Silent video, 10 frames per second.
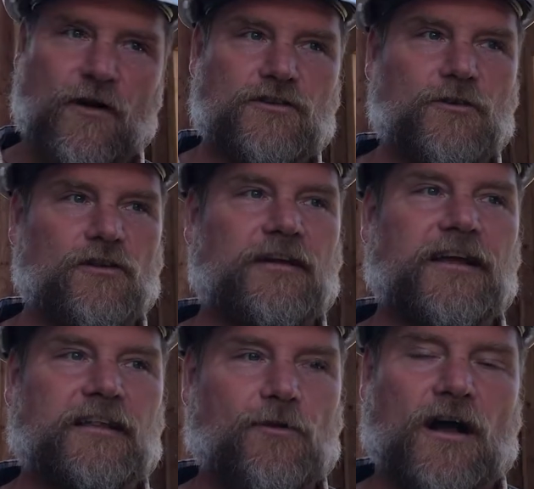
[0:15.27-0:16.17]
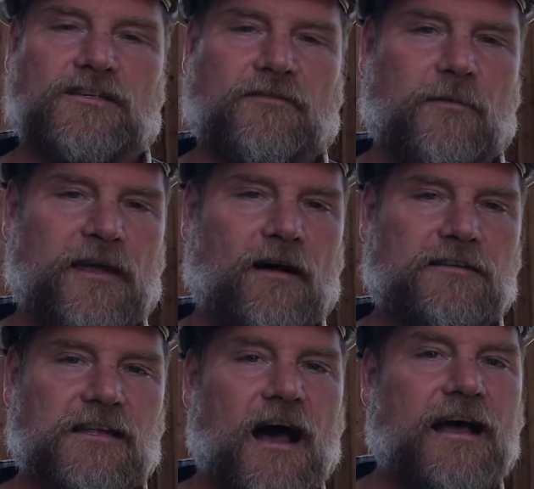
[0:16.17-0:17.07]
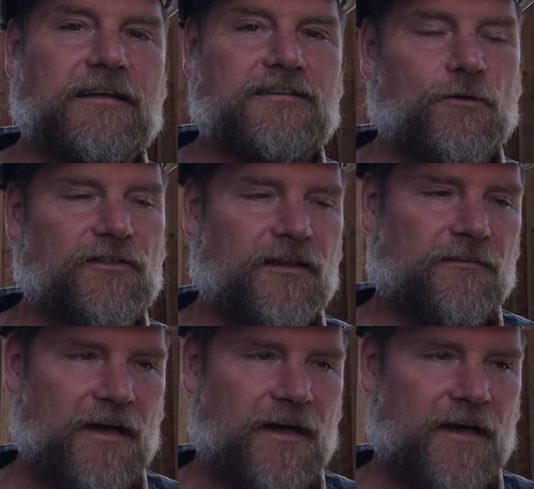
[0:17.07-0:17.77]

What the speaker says: folks who are looking at the project from the outside as to what the